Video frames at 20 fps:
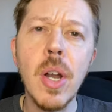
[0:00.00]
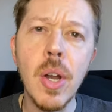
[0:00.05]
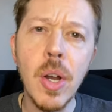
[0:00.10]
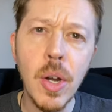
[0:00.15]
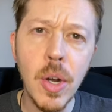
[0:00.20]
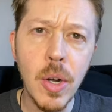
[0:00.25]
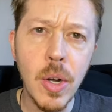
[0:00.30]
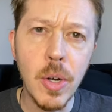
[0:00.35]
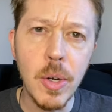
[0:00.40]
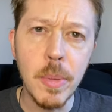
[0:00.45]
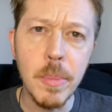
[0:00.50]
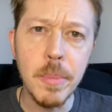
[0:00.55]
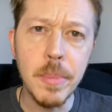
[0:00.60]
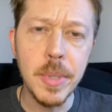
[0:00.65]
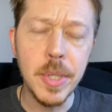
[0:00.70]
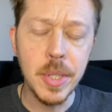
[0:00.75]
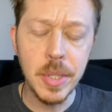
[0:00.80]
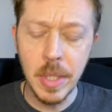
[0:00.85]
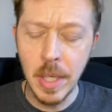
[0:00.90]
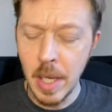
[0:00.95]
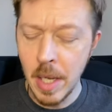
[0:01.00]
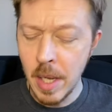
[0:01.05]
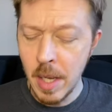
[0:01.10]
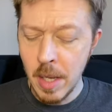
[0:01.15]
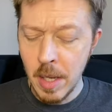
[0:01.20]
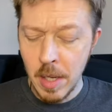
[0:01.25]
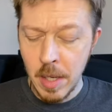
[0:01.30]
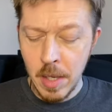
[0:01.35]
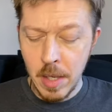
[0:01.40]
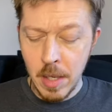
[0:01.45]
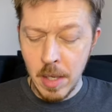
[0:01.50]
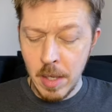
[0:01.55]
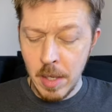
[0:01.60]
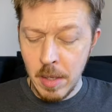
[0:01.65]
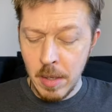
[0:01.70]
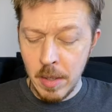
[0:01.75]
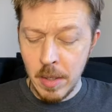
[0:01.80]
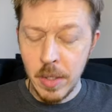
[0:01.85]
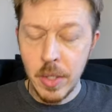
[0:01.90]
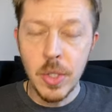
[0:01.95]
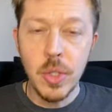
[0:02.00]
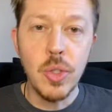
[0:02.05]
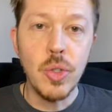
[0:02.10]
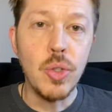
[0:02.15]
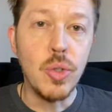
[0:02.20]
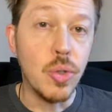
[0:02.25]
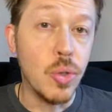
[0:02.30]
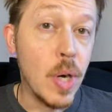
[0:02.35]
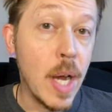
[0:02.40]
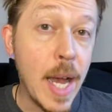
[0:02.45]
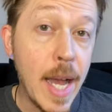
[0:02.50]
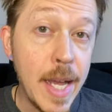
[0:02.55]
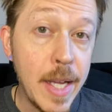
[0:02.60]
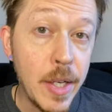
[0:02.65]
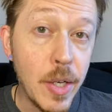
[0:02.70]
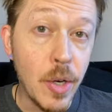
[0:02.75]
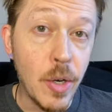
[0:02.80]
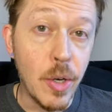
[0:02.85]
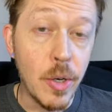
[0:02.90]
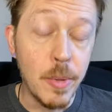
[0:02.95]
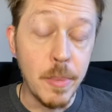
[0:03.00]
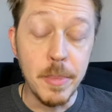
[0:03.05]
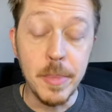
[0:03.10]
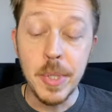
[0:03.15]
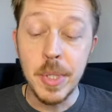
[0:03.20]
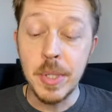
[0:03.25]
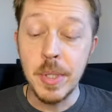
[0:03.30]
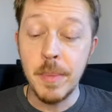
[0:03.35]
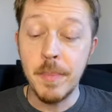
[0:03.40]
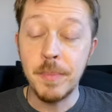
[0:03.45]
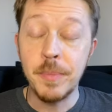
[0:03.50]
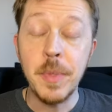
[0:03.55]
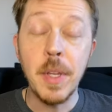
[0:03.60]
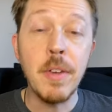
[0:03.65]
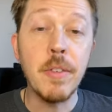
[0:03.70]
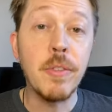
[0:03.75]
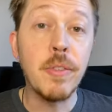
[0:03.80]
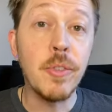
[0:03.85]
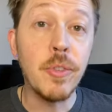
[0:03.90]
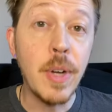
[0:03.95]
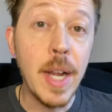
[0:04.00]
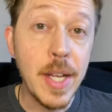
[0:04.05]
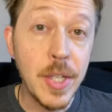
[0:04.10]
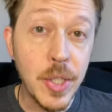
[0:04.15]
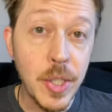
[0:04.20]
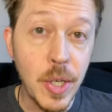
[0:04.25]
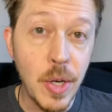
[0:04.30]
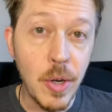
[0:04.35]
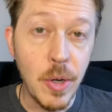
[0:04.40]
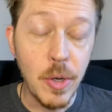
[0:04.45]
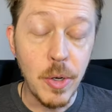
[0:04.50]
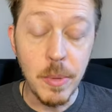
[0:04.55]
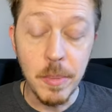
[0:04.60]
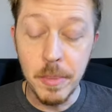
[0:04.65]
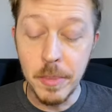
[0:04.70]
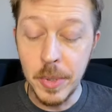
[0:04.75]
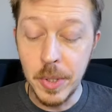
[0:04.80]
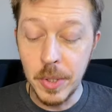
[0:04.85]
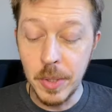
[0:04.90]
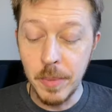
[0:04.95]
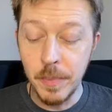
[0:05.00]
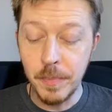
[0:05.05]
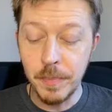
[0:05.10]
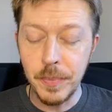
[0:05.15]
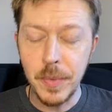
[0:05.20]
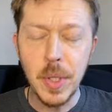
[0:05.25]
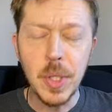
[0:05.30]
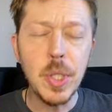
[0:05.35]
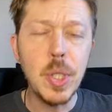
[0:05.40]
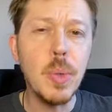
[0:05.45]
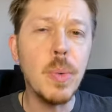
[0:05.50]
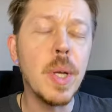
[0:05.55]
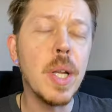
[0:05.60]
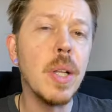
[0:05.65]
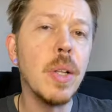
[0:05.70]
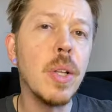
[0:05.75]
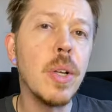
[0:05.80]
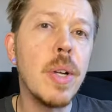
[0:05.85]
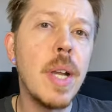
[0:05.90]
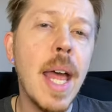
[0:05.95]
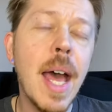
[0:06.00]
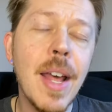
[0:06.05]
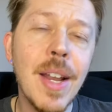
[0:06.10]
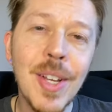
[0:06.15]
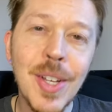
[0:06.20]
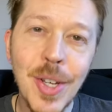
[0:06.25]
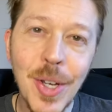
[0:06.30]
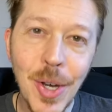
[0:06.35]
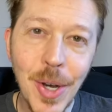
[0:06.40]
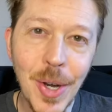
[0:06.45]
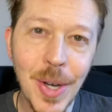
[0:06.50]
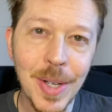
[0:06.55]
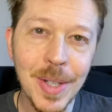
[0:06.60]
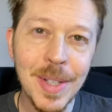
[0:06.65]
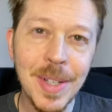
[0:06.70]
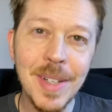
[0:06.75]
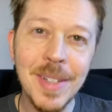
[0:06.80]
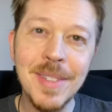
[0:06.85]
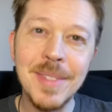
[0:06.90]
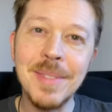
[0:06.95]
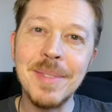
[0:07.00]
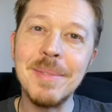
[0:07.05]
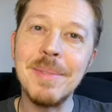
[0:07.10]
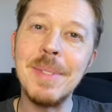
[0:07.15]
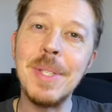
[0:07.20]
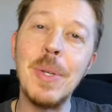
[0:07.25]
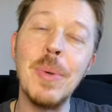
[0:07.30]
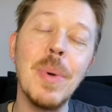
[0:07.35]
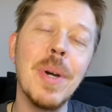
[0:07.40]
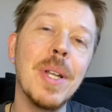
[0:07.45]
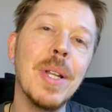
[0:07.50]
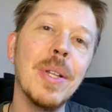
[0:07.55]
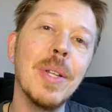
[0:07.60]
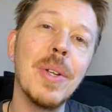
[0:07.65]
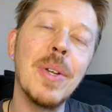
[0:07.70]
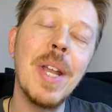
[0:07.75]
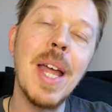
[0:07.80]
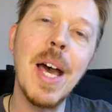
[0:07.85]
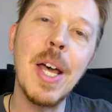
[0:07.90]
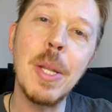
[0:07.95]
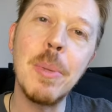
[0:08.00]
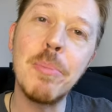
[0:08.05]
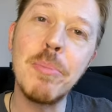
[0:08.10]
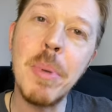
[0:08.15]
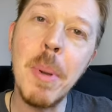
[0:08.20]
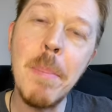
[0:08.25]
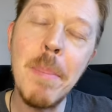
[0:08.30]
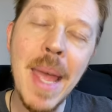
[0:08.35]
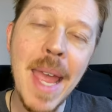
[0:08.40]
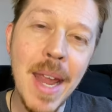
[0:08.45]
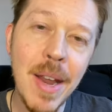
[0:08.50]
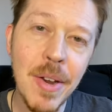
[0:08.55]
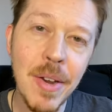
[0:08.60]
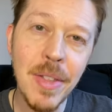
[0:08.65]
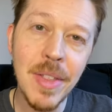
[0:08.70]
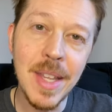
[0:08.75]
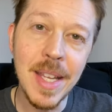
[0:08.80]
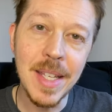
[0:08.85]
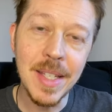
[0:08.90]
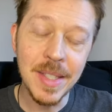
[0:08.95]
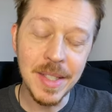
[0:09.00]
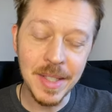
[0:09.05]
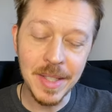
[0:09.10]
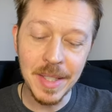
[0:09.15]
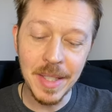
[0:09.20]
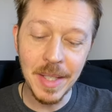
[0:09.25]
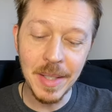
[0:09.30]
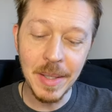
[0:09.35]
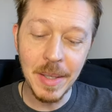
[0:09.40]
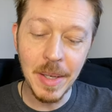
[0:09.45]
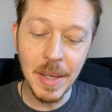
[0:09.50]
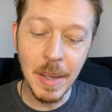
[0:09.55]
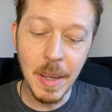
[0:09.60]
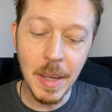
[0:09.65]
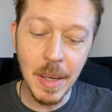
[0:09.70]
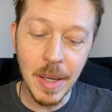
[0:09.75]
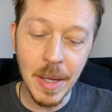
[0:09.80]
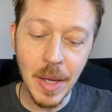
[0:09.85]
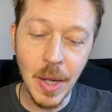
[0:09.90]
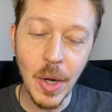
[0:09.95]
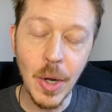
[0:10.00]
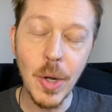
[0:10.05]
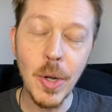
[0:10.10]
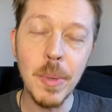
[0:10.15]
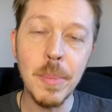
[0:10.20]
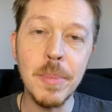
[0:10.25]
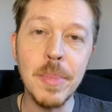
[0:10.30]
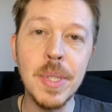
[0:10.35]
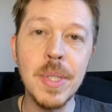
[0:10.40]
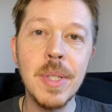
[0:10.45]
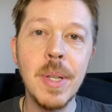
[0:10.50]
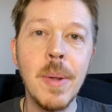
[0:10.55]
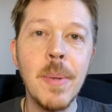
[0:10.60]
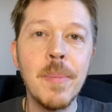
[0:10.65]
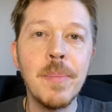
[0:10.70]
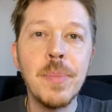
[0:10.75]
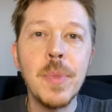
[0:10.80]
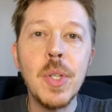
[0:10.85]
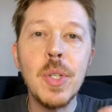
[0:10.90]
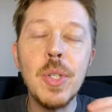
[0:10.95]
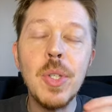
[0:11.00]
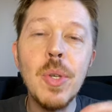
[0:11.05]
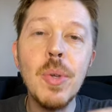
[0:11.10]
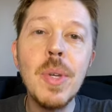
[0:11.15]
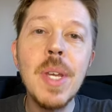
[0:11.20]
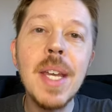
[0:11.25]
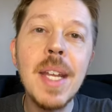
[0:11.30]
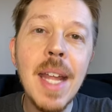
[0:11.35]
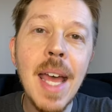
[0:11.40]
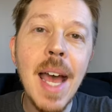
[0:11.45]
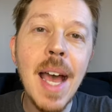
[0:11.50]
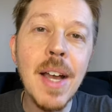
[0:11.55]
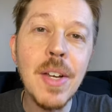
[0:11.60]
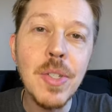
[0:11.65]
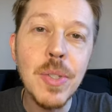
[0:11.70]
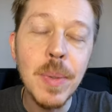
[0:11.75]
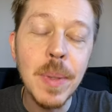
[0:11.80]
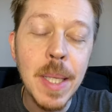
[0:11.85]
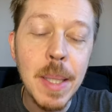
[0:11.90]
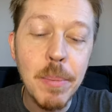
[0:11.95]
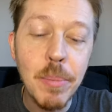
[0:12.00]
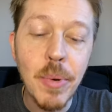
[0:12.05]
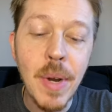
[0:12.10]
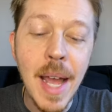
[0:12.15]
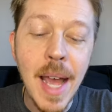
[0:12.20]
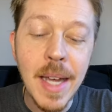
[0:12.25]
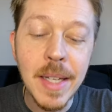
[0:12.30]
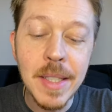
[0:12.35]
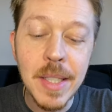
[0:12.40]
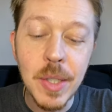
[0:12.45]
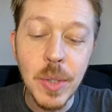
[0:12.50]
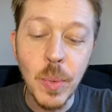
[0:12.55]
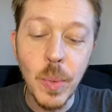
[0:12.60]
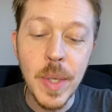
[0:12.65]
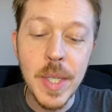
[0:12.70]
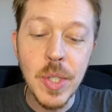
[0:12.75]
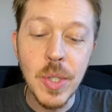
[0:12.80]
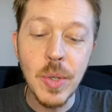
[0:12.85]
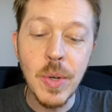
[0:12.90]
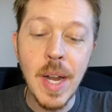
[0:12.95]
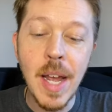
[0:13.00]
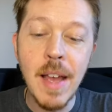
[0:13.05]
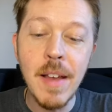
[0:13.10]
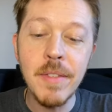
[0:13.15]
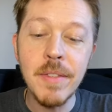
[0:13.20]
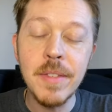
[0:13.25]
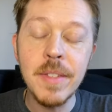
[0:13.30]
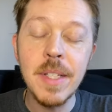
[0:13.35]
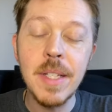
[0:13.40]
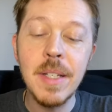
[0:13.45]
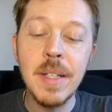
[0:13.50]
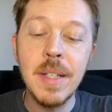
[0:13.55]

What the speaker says: herbs, dried herbs, fresh herbs. You want to learn how to cook. You want to learn how to prepare these herbs. You can actually practice witchcraft